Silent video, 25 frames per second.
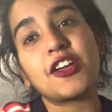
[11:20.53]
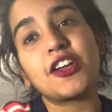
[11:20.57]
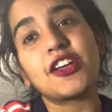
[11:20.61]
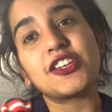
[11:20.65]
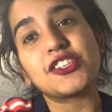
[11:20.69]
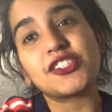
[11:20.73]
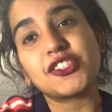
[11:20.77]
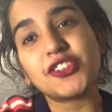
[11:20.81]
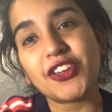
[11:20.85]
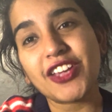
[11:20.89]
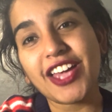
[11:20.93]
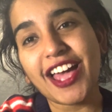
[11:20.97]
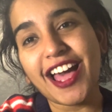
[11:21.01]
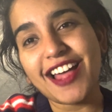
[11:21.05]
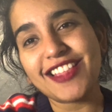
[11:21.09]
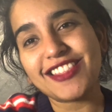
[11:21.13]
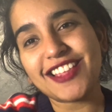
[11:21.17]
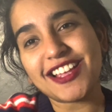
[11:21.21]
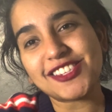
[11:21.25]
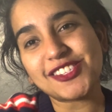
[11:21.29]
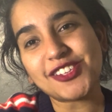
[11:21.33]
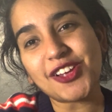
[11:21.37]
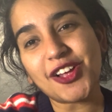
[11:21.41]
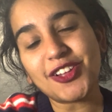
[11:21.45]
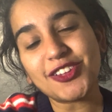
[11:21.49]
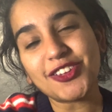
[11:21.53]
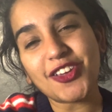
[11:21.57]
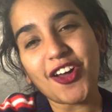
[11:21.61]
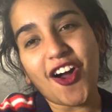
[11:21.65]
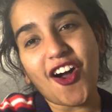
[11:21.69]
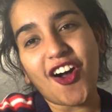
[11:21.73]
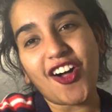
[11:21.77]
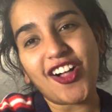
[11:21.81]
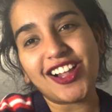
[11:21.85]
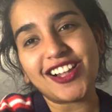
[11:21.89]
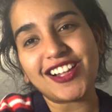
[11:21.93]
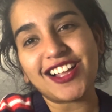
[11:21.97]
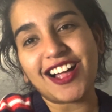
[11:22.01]
So yeah, that's all,
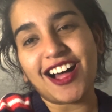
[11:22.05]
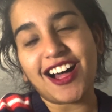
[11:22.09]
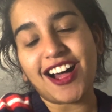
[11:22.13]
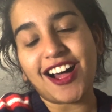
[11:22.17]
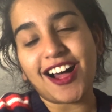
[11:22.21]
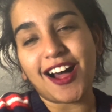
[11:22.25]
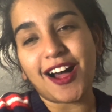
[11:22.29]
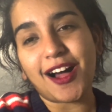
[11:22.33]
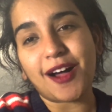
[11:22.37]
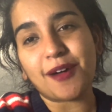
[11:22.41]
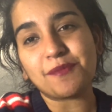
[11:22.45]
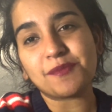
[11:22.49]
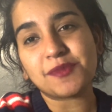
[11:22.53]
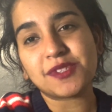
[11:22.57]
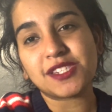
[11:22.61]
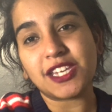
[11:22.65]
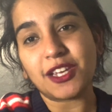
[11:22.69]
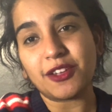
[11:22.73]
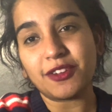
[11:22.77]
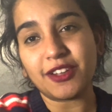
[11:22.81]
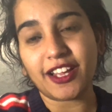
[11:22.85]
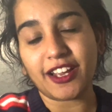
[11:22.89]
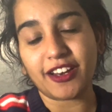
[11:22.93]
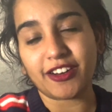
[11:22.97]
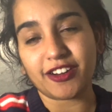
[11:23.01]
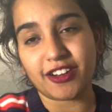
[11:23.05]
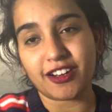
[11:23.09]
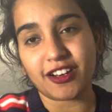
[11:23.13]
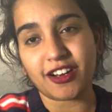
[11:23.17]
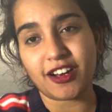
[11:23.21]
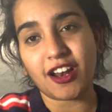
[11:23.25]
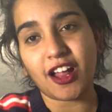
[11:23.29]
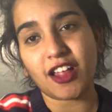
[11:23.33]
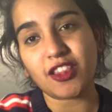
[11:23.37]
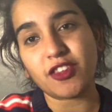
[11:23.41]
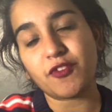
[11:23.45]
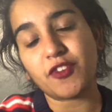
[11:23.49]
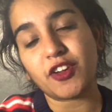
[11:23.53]
y'all. See you later in
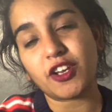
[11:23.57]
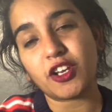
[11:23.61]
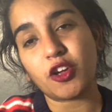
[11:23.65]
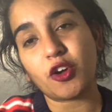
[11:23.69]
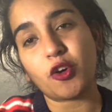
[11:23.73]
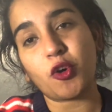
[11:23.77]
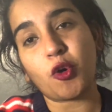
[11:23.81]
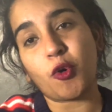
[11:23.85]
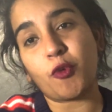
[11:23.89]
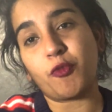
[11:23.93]
another video.